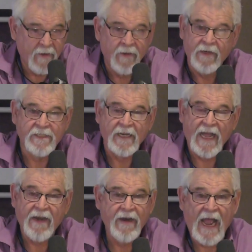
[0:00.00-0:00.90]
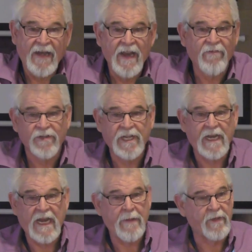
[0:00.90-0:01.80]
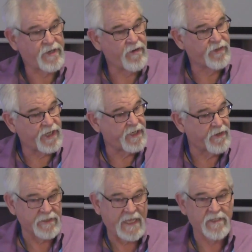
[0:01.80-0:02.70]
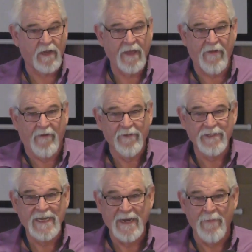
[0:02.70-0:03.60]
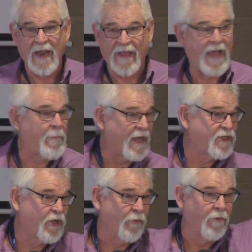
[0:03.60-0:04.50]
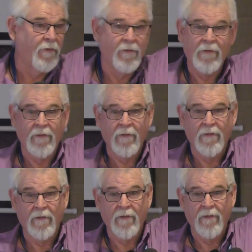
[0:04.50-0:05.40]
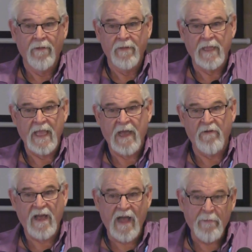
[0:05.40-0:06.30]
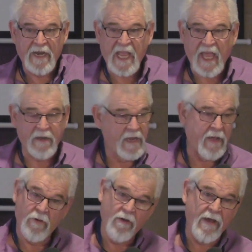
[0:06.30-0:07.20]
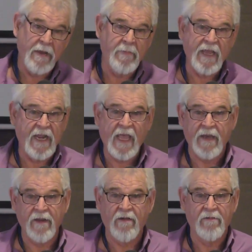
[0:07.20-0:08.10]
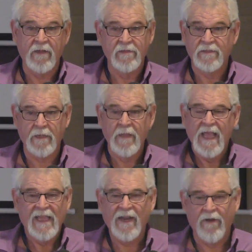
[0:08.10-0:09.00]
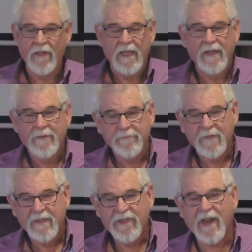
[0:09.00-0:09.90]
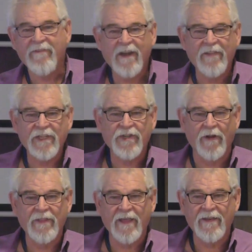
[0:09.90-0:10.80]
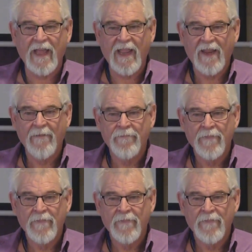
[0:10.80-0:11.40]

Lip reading: Listen, I'd never seen any but two genders. That's all I've ever seen in my life. How about you? Yeah, well, I'm an it. Yeah, well, go ahead and be an it, you know. Did you ever hear this story the other day?